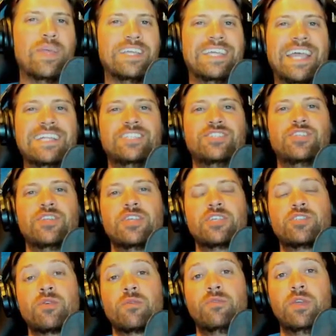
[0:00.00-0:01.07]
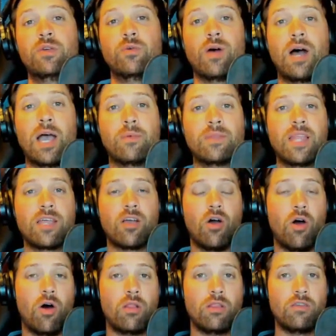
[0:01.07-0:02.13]
get into this review, I would like
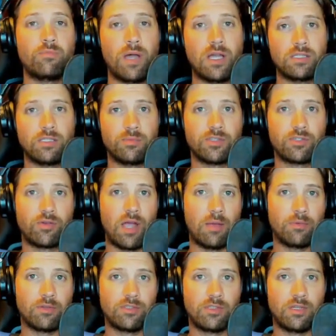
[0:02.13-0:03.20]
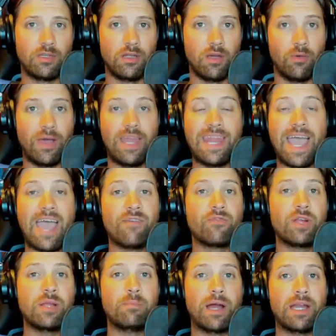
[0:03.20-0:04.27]
all of my subscribers to know, and
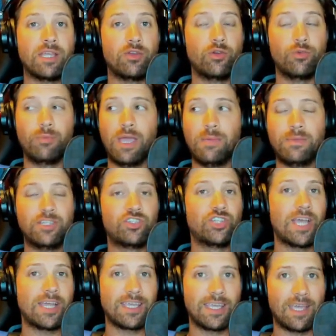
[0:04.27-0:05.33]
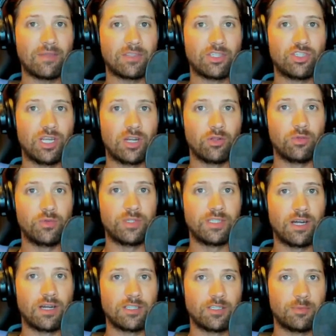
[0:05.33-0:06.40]
everybody who may be checking out this channel who is
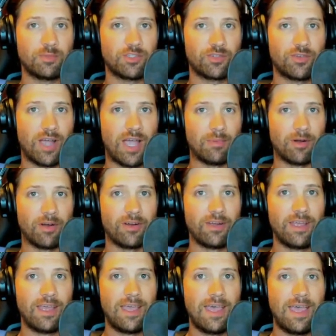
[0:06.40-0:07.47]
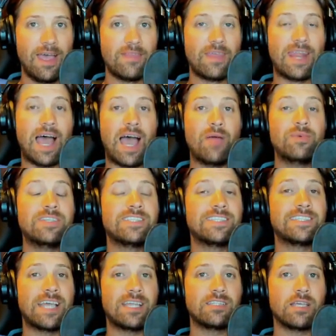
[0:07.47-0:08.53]
not a subscriber, that I was
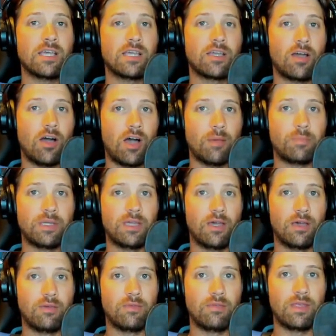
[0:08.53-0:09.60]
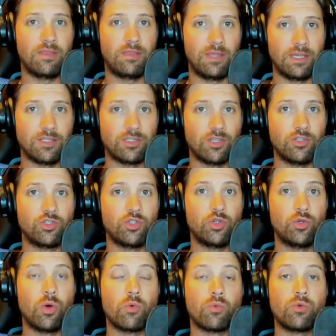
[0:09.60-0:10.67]
sent a copy of this
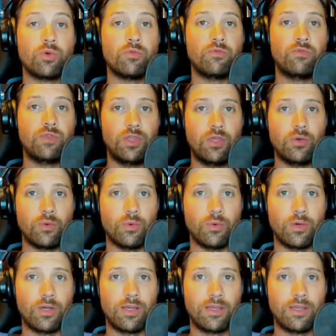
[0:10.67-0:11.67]
to review.